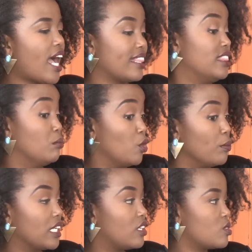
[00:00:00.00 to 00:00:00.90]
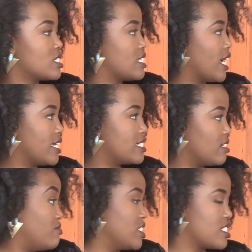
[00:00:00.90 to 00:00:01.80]
at the moment looks nice
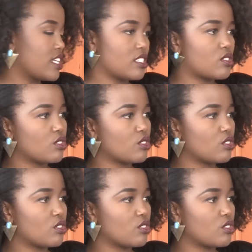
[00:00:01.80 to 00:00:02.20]
and feels nice.